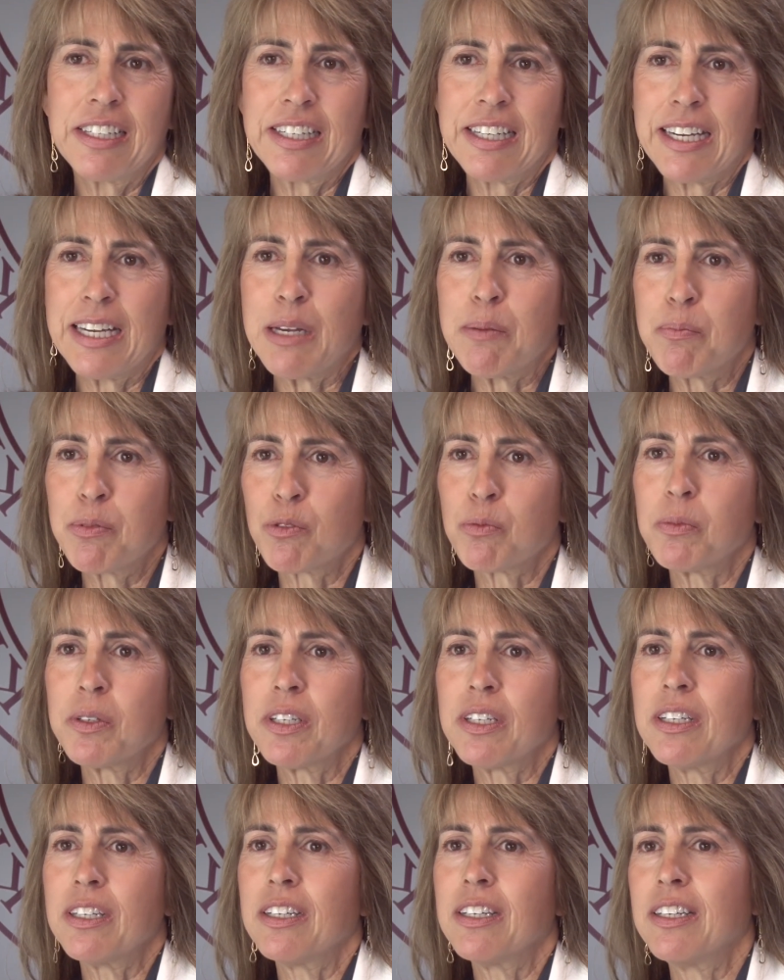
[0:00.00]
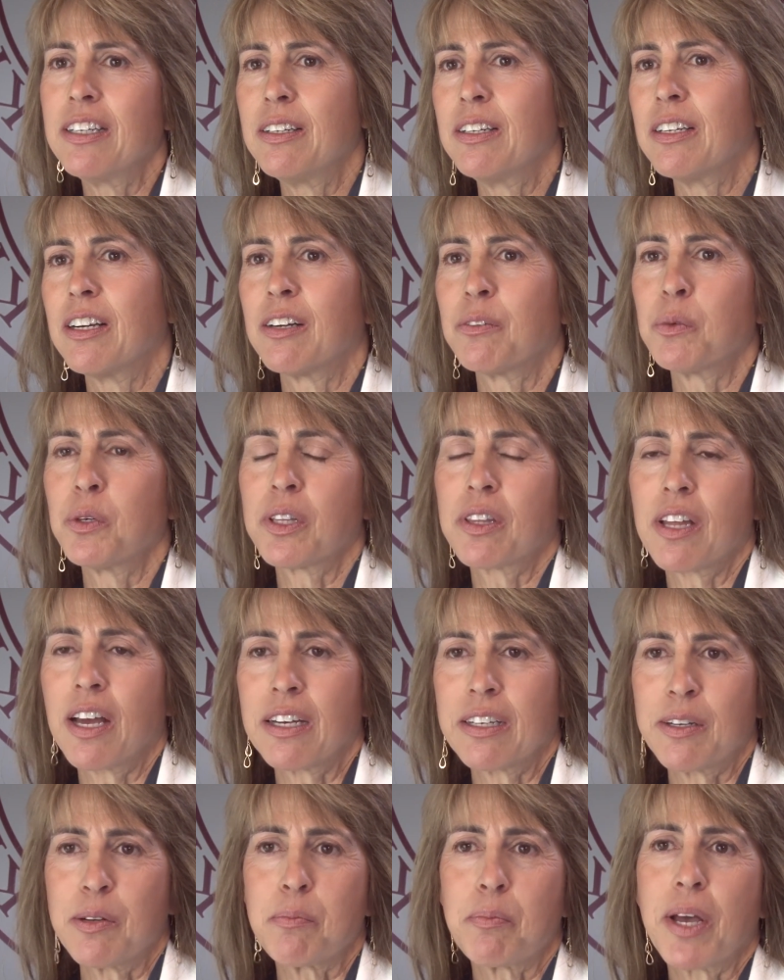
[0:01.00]
keeps me with
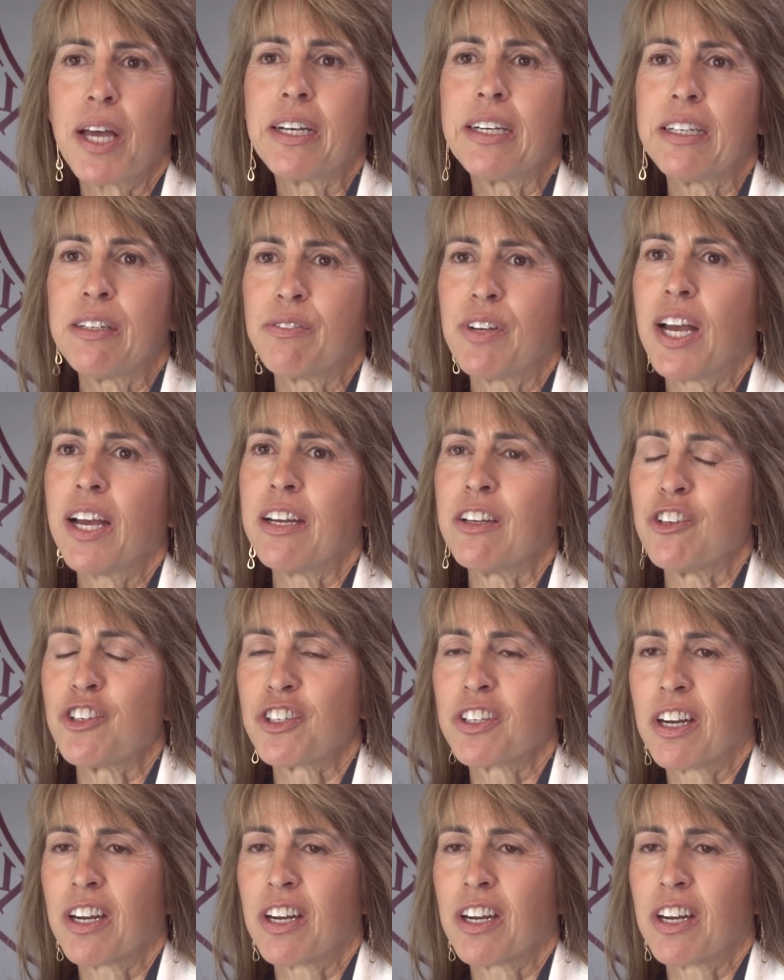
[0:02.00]
that competitive edge.